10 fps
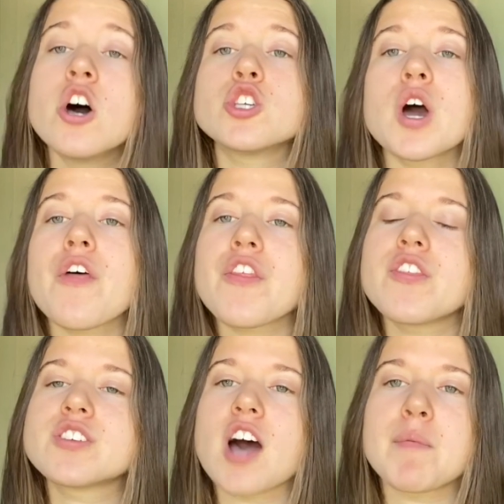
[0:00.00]
So I thought that
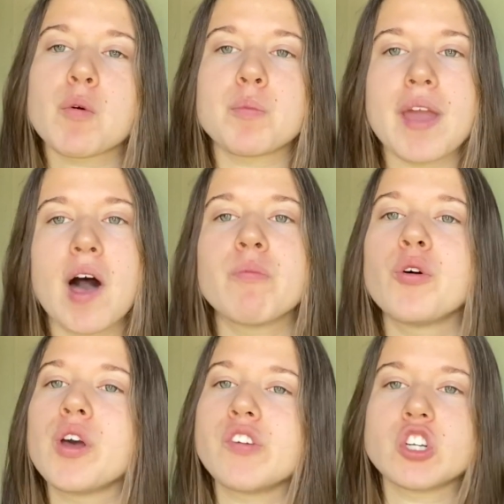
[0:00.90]
this topic would be
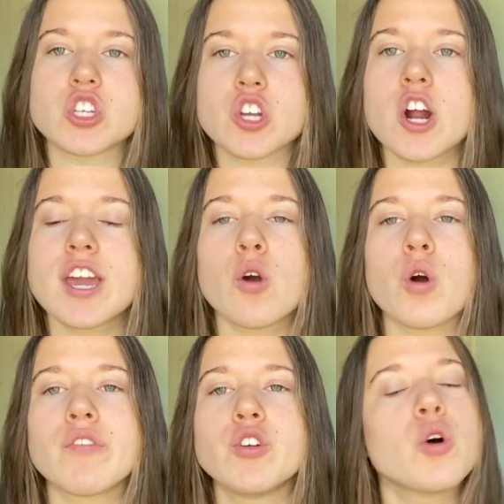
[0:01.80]
helpful if you're just starting
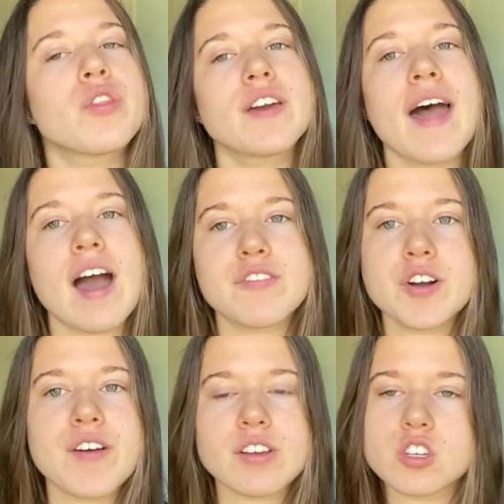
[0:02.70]
or if you don't think that After
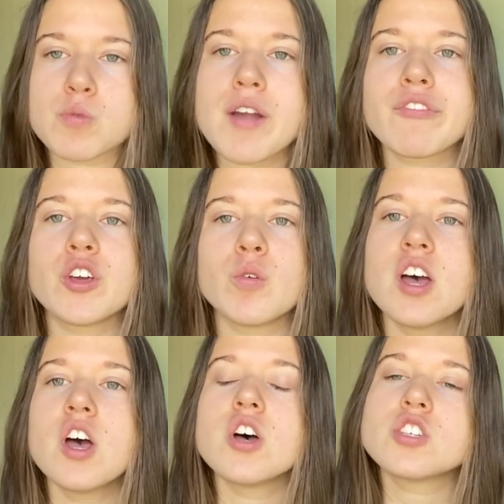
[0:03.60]
Effects is right for you.
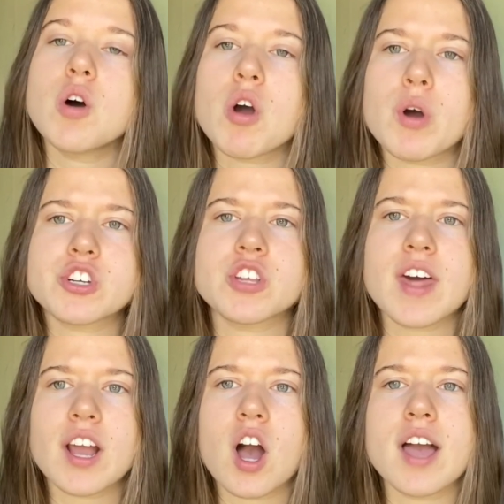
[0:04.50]
So a question that
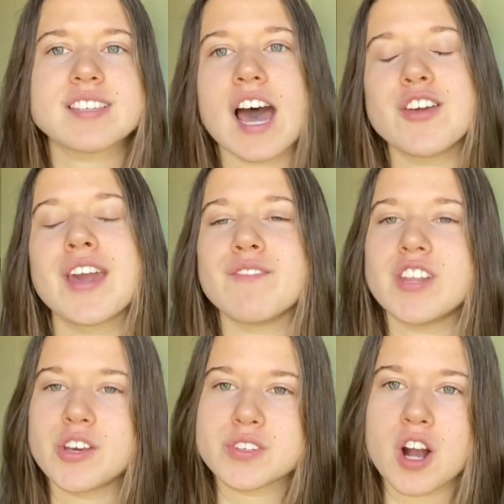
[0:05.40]
I got is how you get
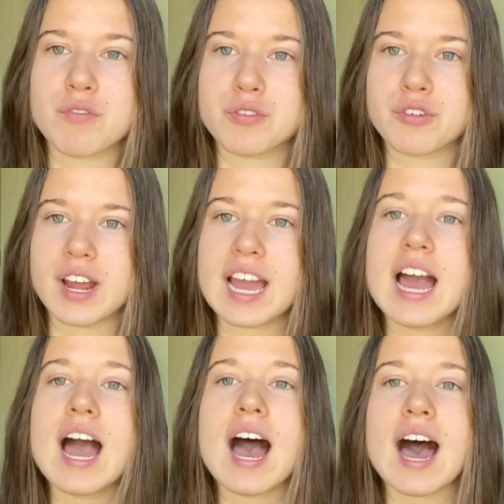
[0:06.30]
VideoStar for free.
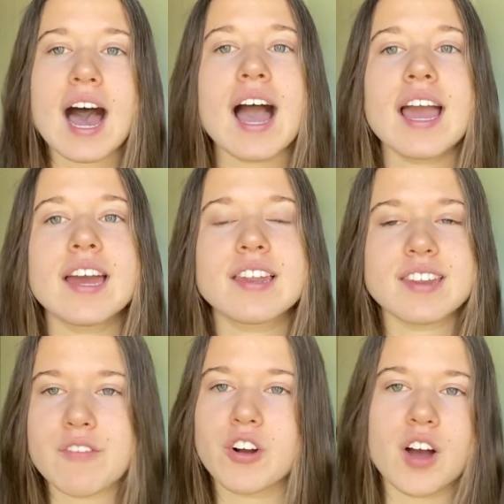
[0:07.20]
I
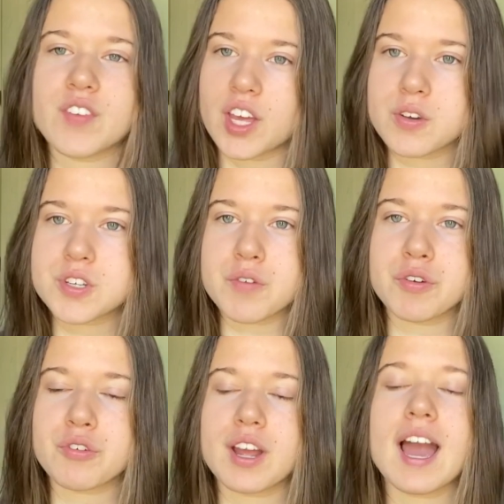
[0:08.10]
never got VideoStar for
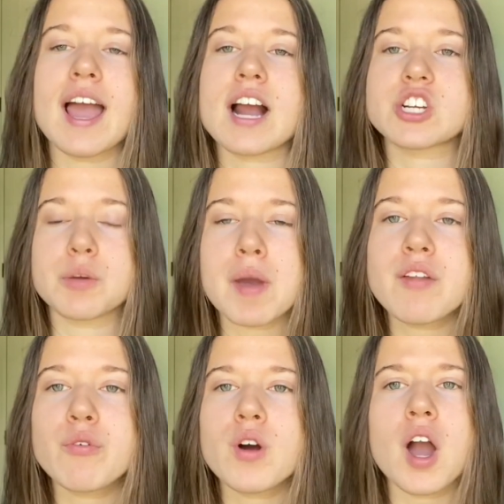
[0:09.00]
free. I actually
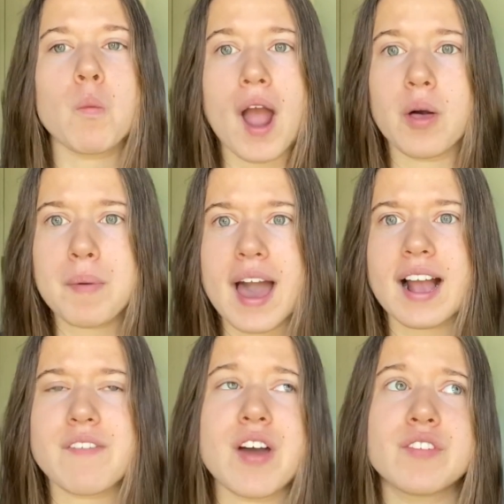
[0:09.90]
paid for it a while back.
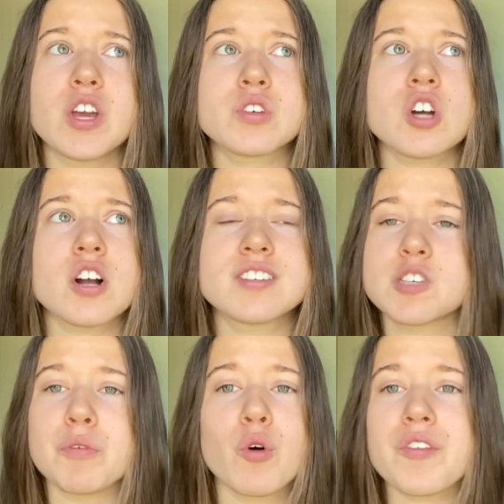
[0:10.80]
I've had VideoStar since
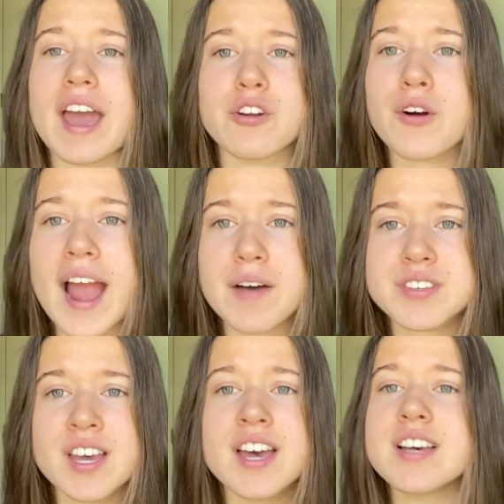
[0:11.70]
before they had
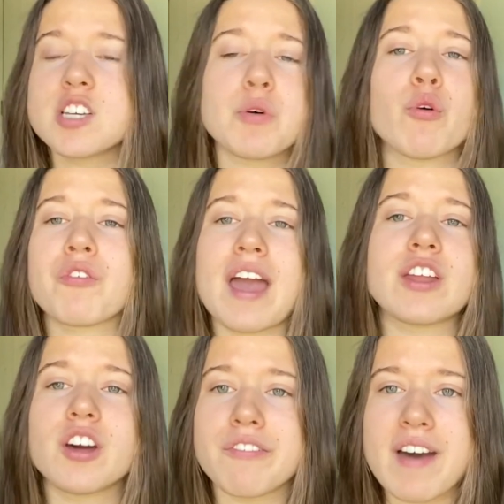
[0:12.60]
graphs, since before they had
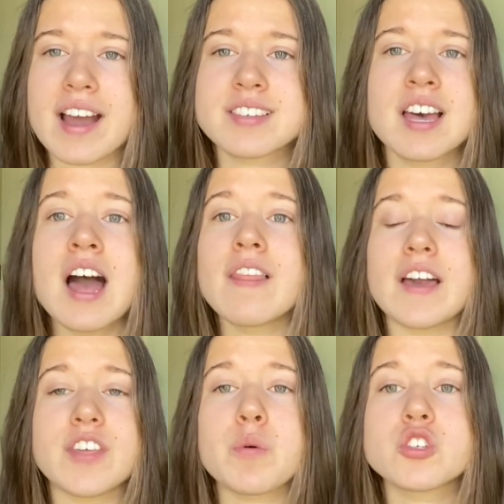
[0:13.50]
good effects.
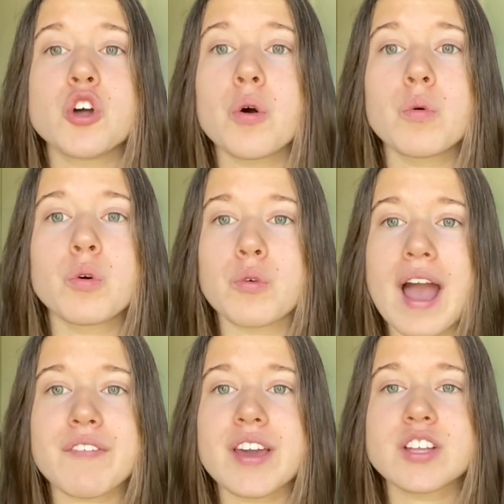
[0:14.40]
Like, there was no
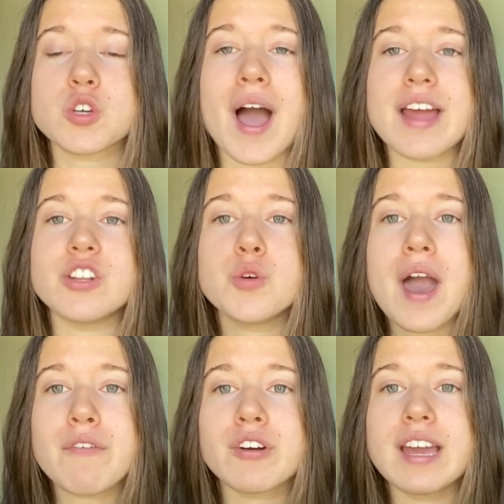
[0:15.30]
graphing, and so I had to do
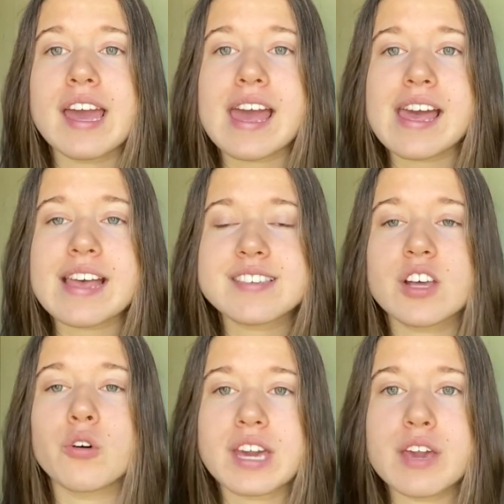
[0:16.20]
every
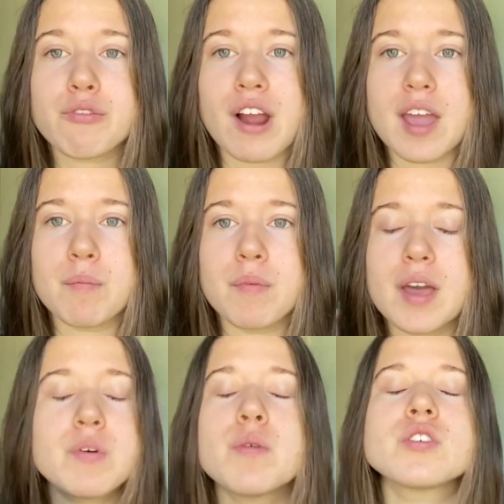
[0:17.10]
single keyframe.
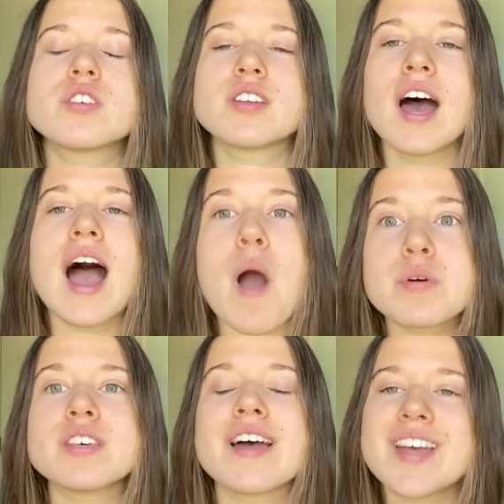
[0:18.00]
It was just, I
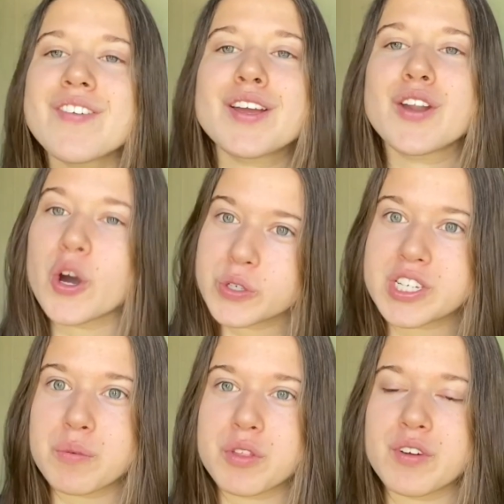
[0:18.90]
was definitely an
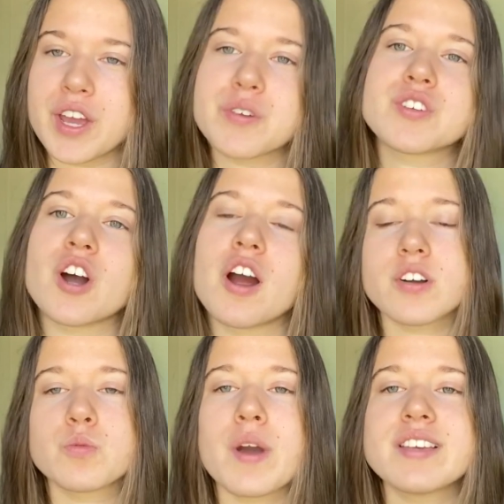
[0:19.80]
OG with VideoStar.
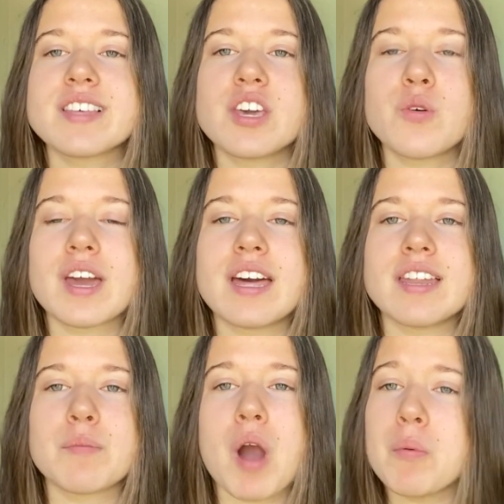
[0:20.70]
There's ways that you
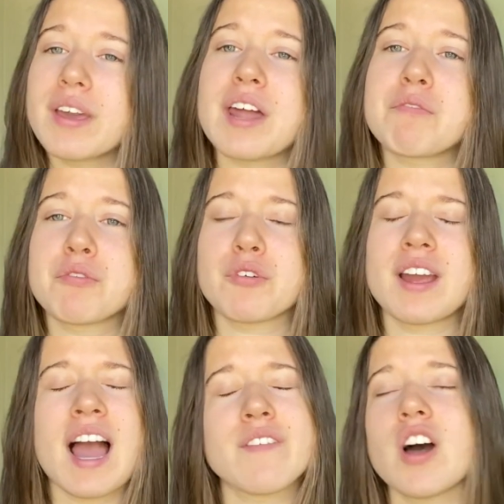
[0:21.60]
can probably get it for
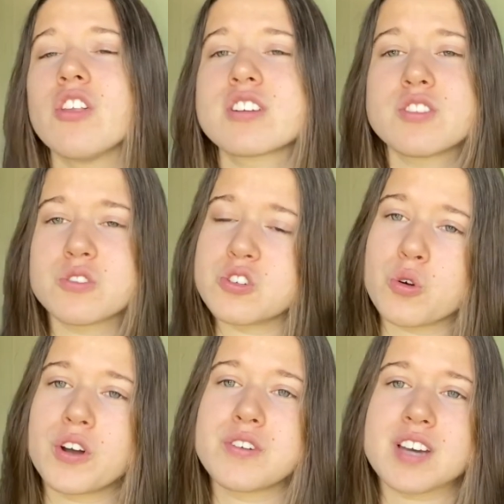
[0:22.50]
free. I've not looked at those
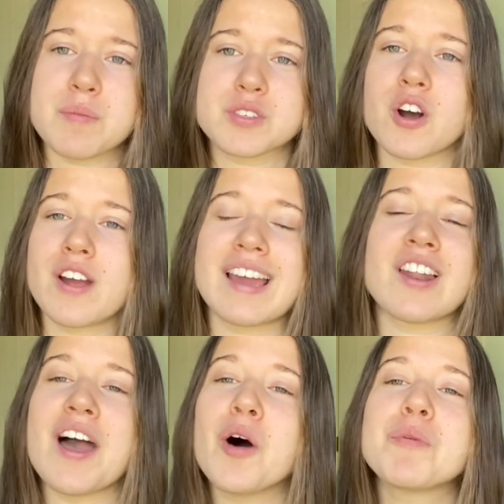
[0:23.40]
tutorials. I'm sorry, I
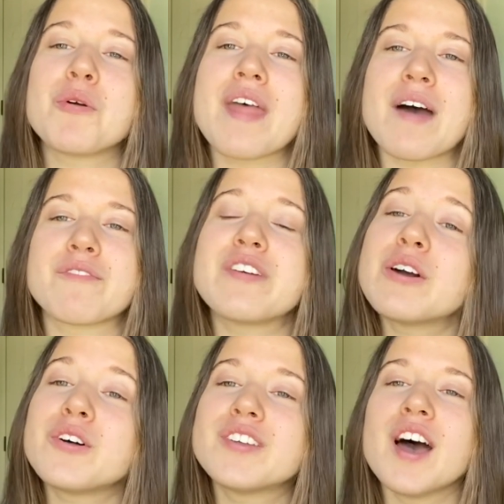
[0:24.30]
cannot help you in that
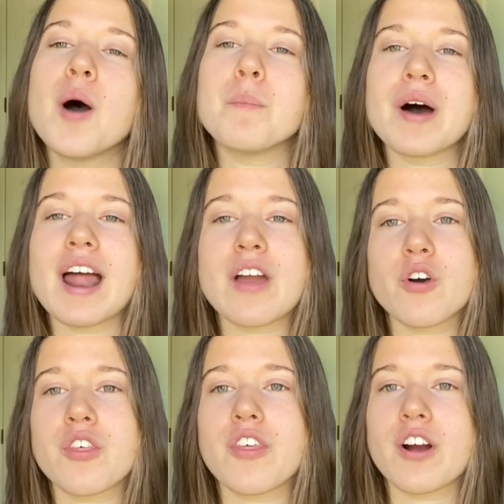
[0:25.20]
field, but I know
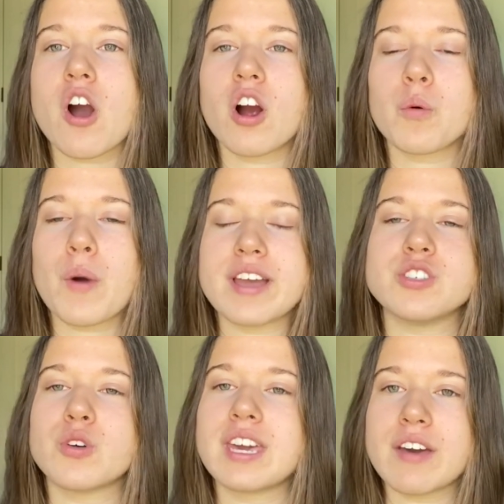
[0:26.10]
that there are ways
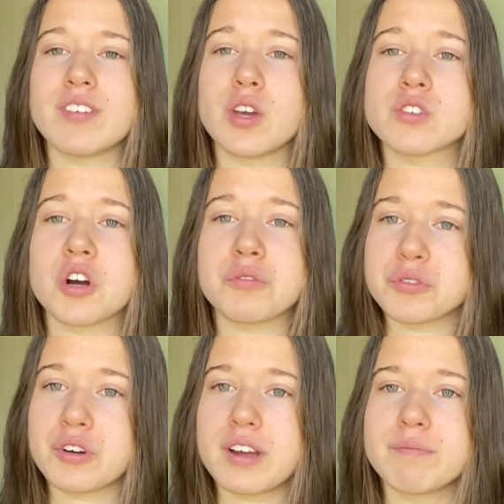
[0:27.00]
you can get VideoStar for
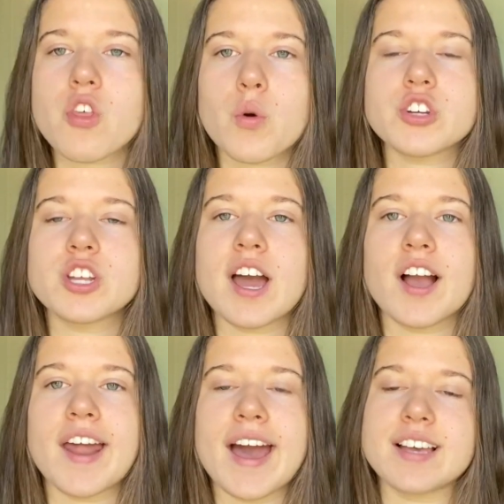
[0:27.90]
free. The question I
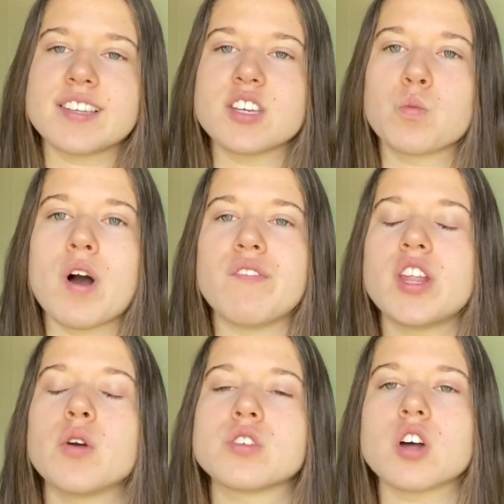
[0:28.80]
got asked is, what
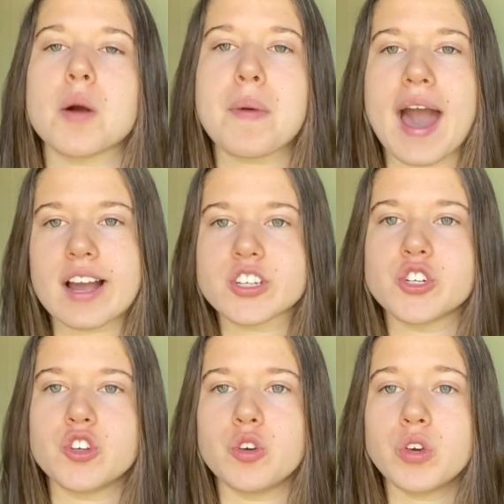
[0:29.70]
VideoStar pack
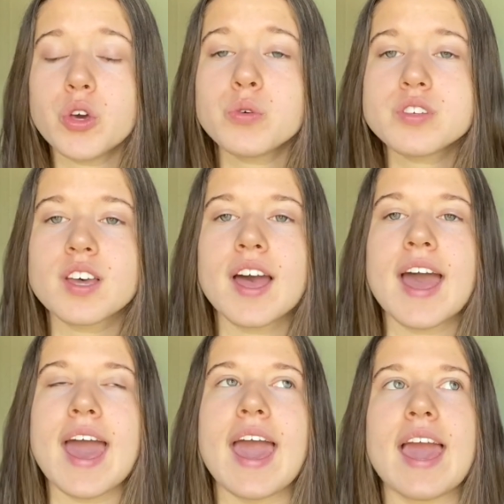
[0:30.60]
should you use?
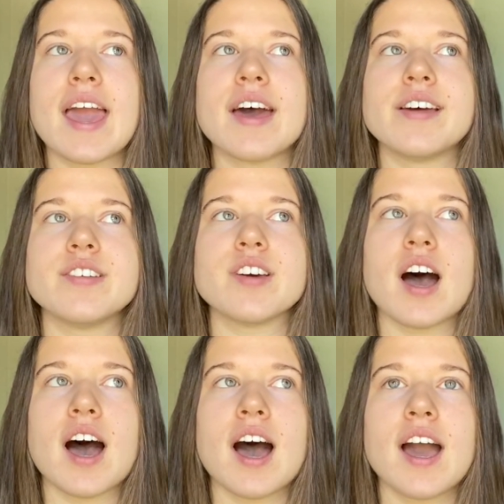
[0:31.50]
And
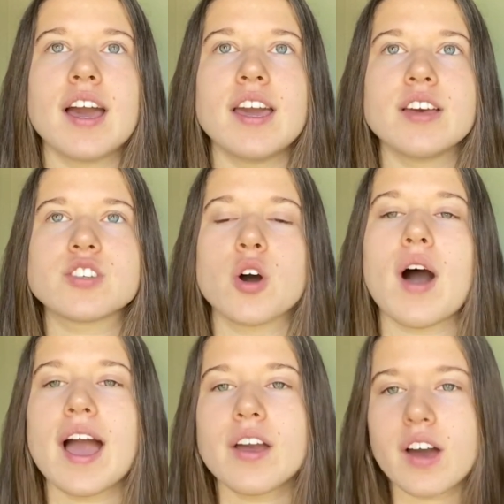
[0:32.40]
I
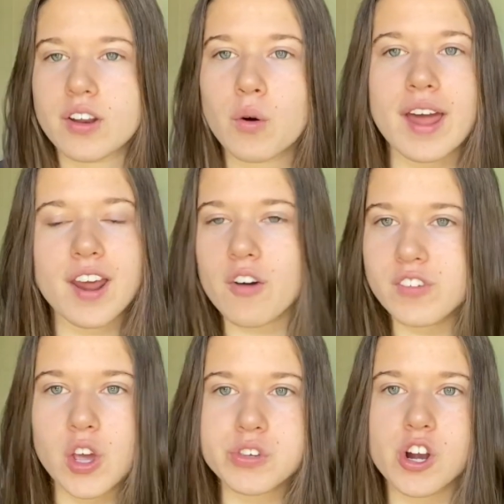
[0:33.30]
don't edit on
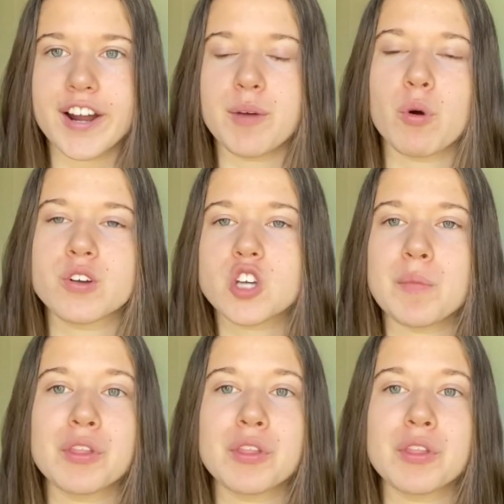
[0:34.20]
VideoStar anymore, so I'm a